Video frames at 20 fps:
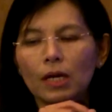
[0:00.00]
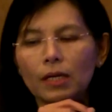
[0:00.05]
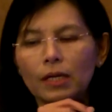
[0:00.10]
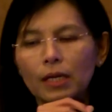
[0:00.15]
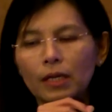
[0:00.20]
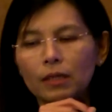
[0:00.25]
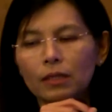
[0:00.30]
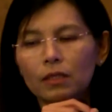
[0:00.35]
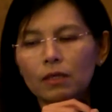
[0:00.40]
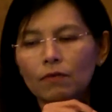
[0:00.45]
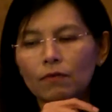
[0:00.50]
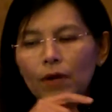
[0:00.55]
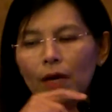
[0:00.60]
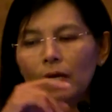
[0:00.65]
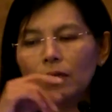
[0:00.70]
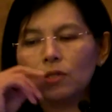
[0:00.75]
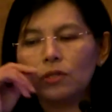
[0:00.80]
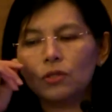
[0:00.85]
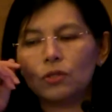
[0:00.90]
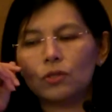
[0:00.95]
negative
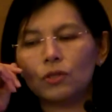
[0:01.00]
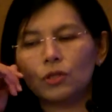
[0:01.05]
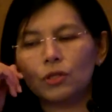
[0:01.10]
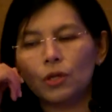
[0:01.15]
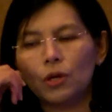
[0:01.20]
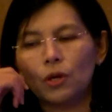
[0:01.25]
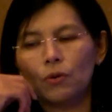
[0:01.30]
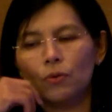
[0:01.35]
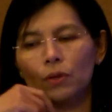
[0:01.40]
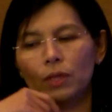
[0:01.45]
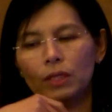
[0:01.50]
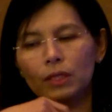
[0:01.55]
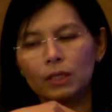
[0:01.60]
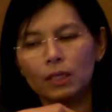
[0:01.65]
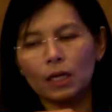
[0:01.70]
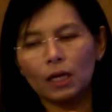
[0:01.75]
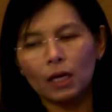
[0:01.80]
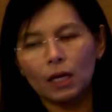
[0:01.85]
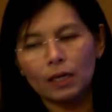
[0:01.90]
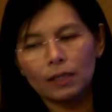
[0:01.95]
attitude toward
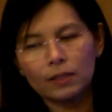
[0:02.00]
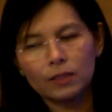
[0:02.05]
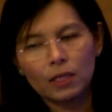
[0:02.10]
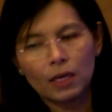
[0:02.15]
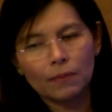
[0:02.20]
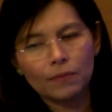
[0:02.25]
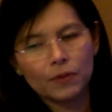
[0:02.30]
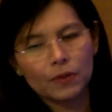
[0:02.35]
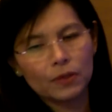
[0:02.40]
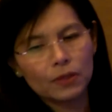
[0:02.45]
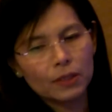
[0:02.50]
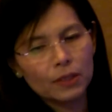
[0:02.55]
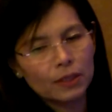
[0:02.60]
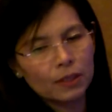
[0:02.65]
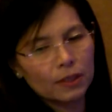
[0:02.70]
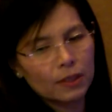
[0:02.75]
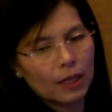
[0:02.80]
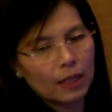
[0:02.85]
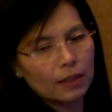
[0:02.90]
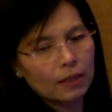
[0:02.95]

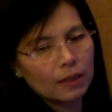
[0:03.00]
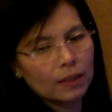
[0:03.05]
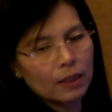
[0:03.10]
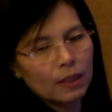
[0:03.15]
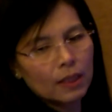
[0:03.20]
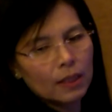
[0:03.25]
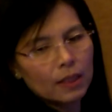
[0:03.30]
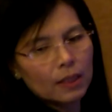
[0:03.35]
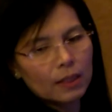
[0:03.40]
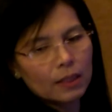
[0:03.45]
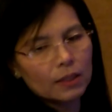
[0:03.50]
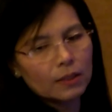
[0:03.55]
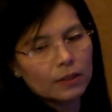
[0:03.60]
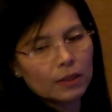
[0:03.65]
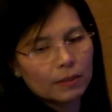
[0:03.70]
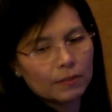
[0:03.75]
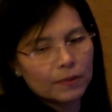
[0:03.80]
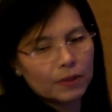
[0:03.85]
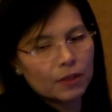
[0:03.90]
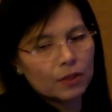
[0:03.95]
substance and
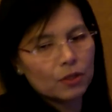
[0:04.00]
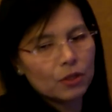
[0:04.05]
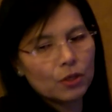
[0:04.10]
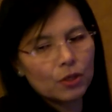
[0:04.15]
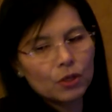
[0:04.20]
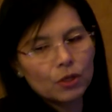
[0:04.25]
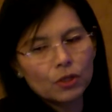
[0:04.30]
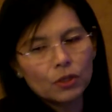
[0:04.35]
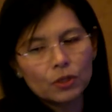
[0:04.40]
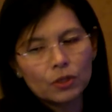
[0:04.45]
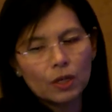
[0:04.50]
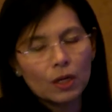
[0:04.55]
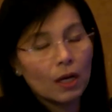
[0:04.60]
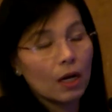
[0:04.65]
substance use,